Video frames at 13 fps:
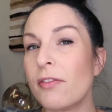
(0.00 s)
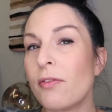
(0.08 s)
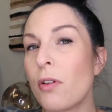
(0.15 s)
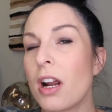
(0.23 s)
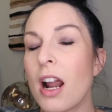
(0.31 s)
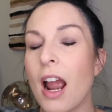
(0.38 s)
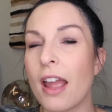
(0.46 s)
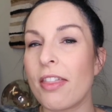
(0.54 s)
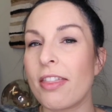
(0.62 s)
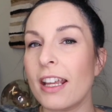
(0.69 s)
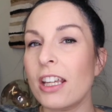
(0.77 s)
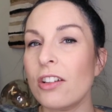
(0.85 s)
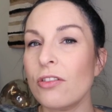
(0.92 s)
before, I
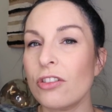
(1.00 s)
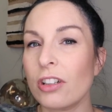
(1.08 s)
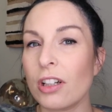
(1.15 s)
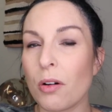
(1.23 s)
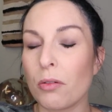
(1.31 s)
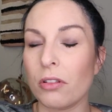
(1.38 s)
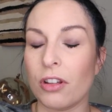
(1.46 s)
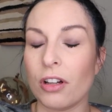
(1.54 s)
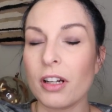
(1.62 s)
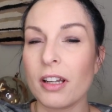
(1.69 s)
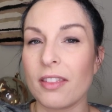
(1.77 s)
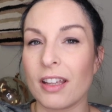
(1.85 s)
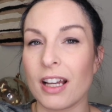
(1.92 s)
think you should go look.